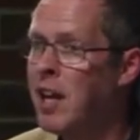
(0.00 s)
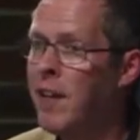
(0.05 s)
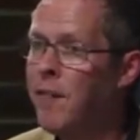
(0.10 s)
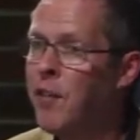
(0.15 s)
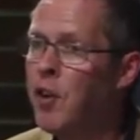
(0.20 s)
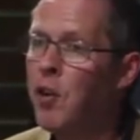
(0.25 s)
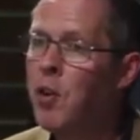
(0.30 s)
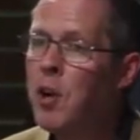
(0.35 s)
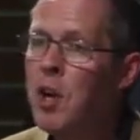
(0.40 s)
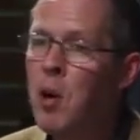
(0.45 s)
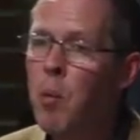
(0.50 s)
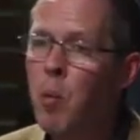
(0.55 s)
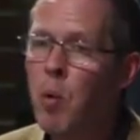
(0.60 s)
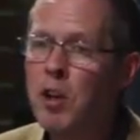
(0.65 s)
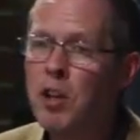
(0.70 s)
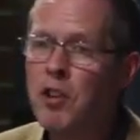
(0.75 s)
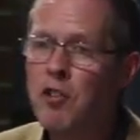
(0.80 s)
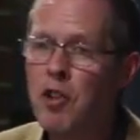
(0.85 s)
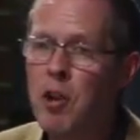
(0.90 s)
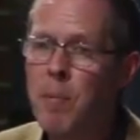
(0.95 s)
If you're
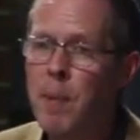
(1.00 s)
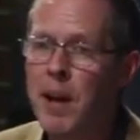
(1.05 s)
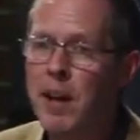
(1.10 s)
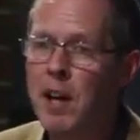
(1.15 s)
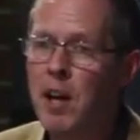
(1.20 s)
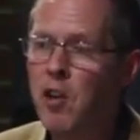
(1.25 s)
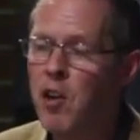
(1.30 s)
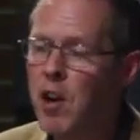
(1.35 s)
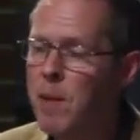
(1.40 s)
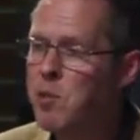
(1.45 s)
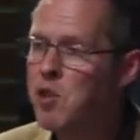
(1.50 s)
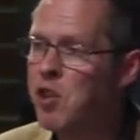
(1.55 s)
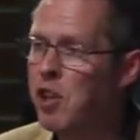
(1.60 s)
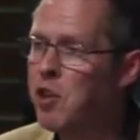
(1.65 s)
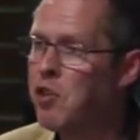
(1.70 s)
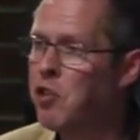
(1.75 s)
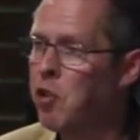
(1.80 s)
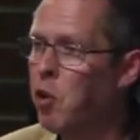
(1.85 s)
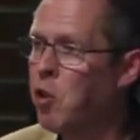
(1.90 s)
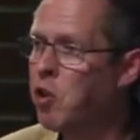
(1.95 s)
wanting to know about
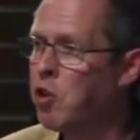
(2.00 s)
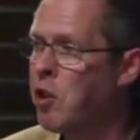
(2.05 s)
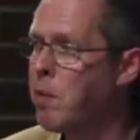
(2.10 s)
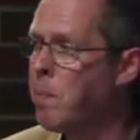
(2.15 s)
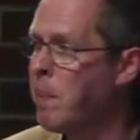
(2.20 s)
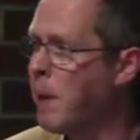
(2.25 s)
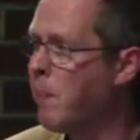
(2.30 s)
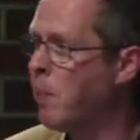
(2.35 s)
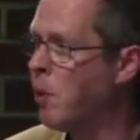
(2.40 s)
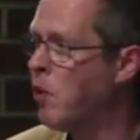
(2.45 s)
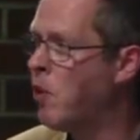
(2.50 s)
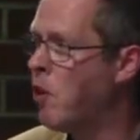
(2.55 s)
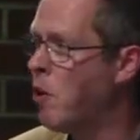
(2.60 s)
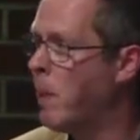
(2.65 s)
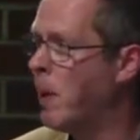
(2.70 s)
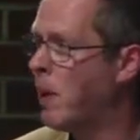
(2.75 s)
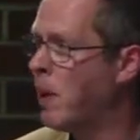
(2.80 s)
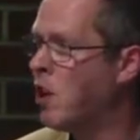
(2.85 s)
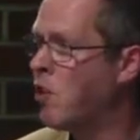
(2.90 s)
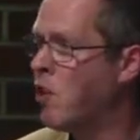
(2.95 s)
encryption, talk to the people who know
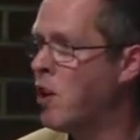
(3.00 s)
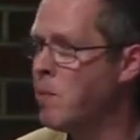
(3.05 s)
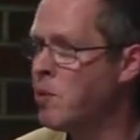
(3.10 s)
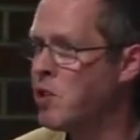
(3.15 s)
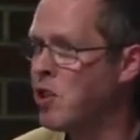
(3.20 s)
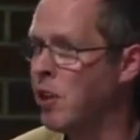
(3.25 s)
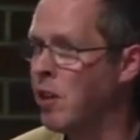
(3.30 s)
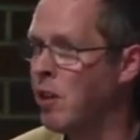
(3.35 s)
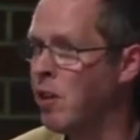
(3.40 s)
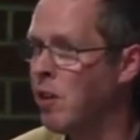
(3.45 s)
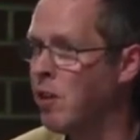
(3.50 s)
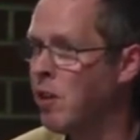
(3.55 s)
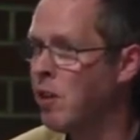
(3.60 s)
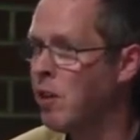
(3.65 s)
about encryption.